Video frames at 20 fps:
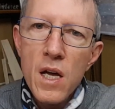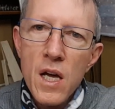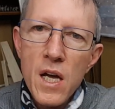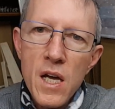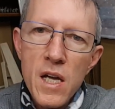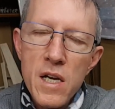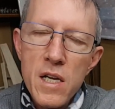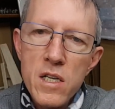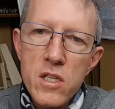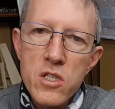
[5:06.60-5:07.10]

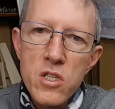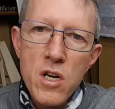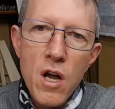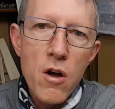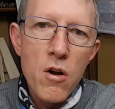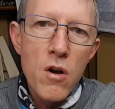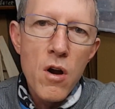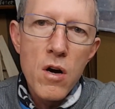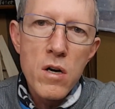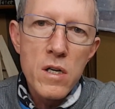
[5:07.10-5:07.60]
It is
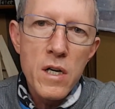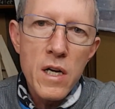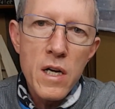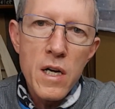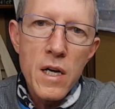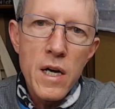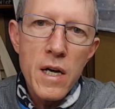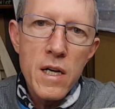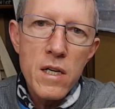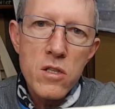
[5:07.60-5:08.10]
no longer
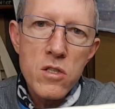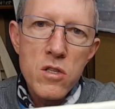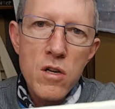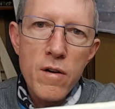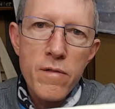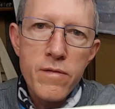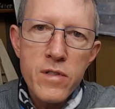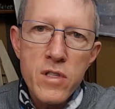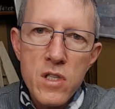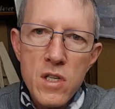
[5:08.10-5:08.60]
a
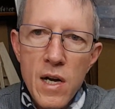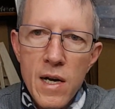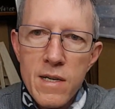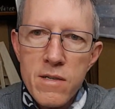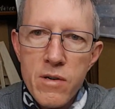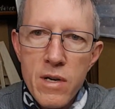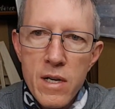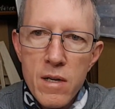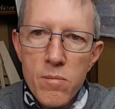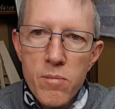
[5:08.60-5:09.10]
soft
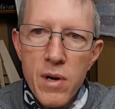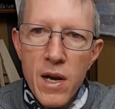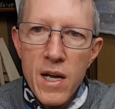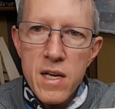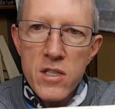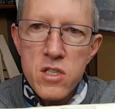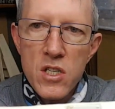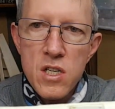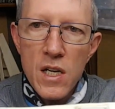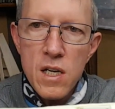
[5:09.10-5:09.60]
styrene
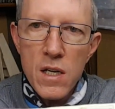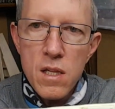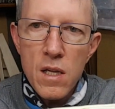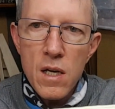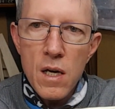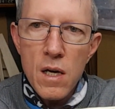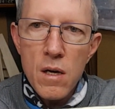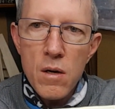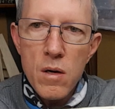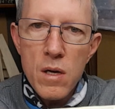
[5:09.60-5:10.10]
plastic
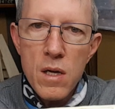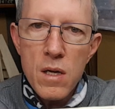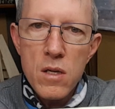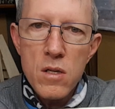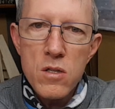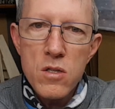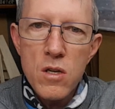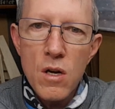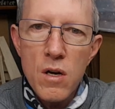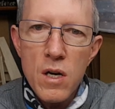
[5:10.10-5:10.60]
there.
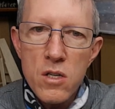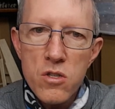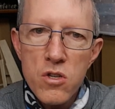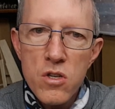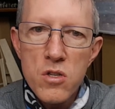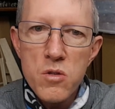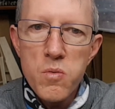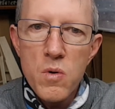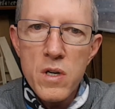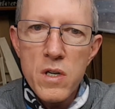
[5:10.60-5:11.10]
So I
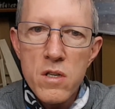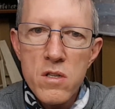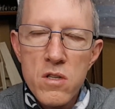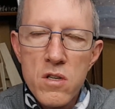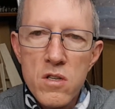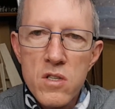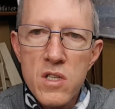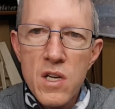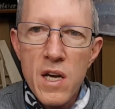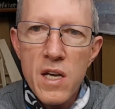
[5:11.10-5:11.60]
just wanted to
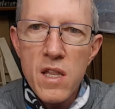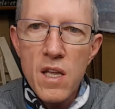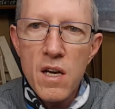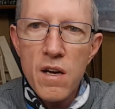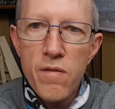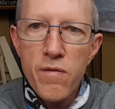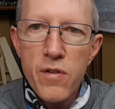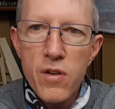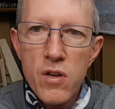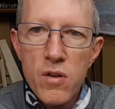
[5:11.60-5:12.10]
say that
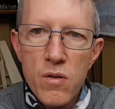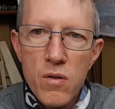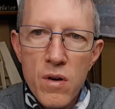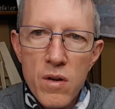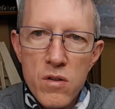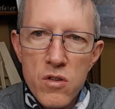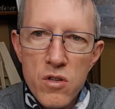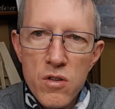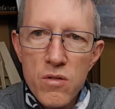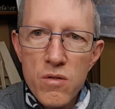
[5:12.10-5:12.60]
if you
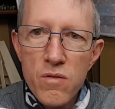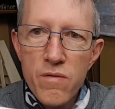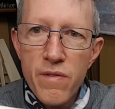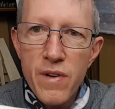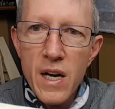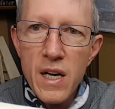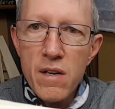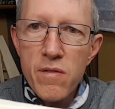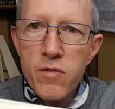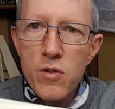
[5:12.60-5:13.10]
do
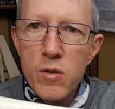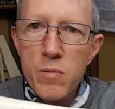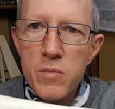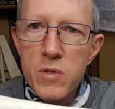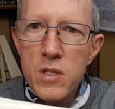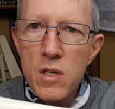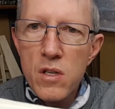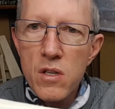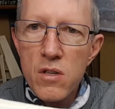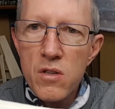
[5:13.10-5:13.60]
vac
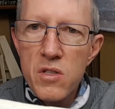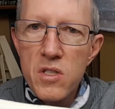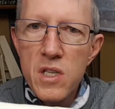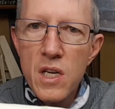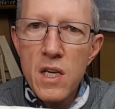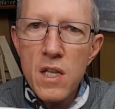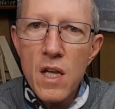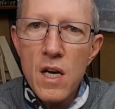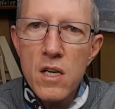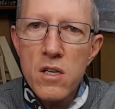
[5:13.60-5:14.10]
forms and you
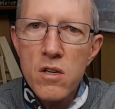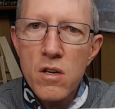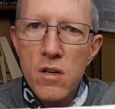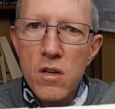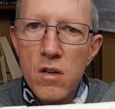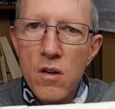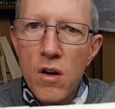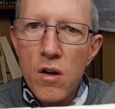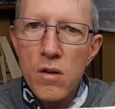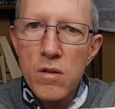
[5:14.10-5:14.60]
see that on
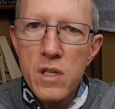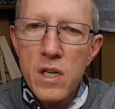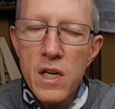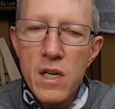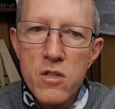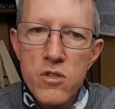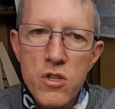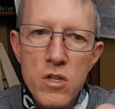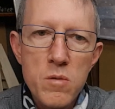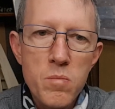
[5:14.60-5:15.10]
an old
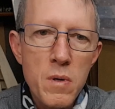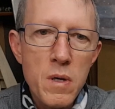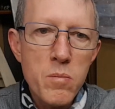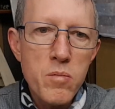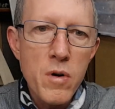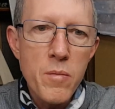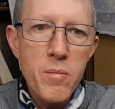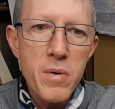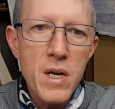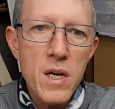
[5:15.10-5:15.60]
kit, just be
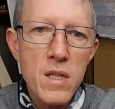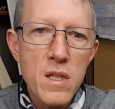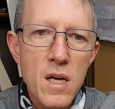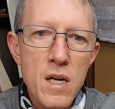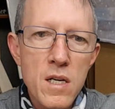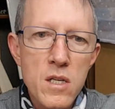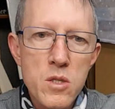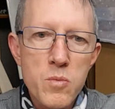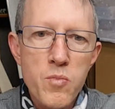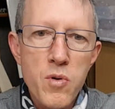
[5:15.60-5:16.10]
prepared
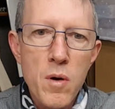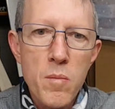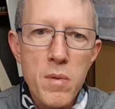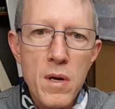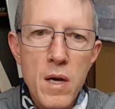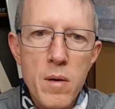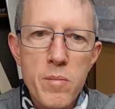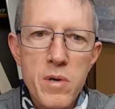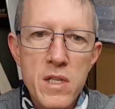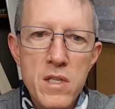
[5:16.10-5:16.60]
that it's
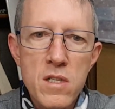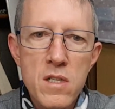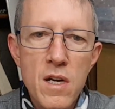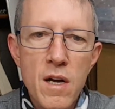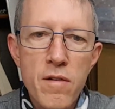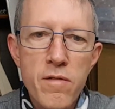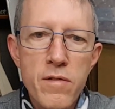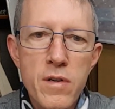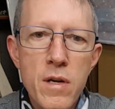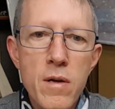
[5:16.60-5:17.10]
probably a bit
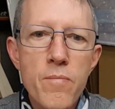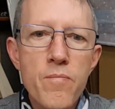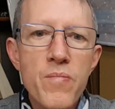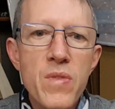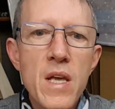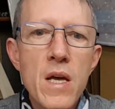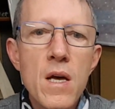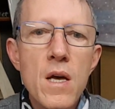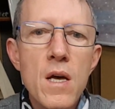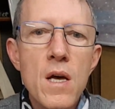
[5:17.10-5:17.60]
stuffed.
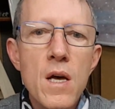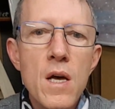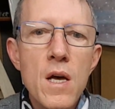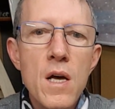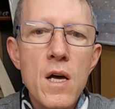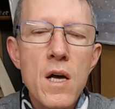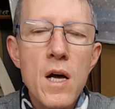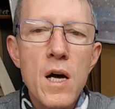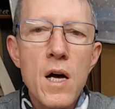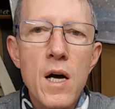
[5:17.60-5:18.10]

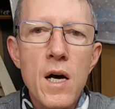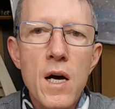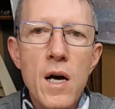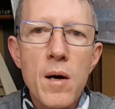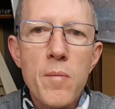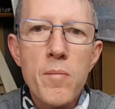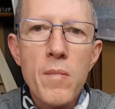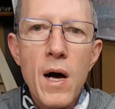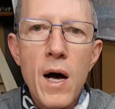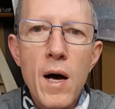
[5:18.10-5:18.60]

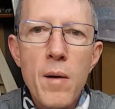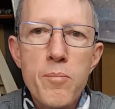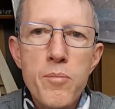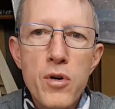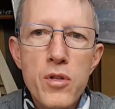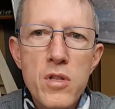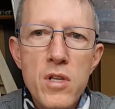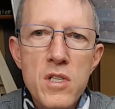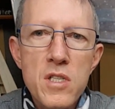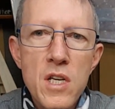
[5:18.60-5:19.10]
I
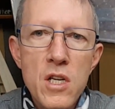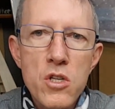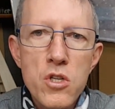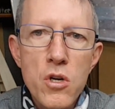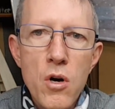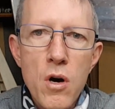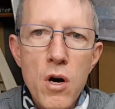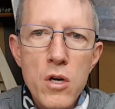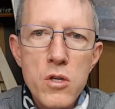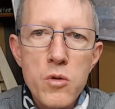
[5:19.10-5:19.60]
put this
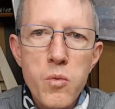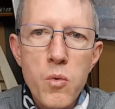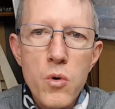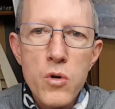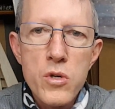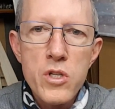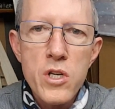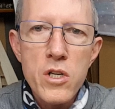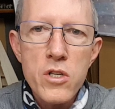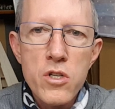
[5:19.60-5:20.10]
into hot
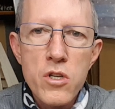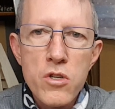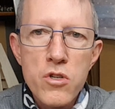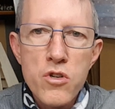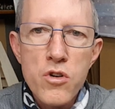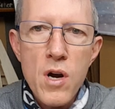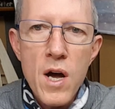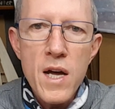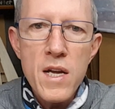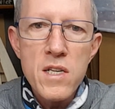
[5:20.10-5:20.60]
water to
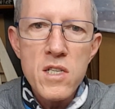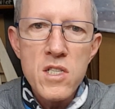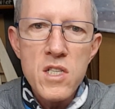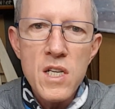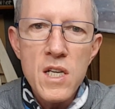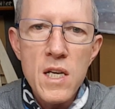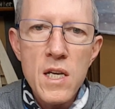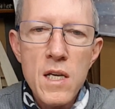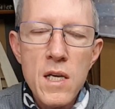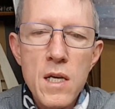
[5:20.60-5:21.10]
try and
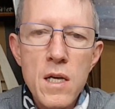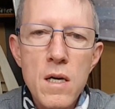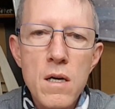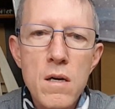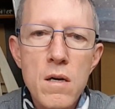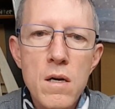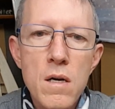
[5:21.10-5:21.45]
de-warp.